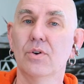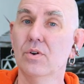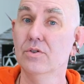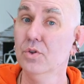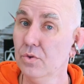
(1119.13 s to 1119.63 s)

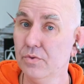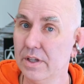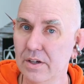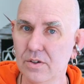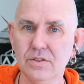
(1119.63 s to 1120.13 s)
for new
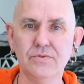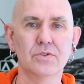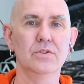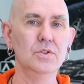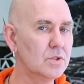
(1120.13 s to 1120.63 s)
videos,
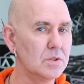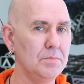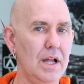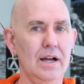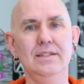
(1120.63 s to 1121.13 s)
for new
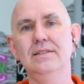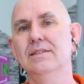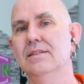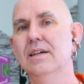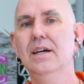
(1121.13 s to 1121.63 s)
supplies
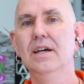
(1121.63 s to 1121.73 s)
and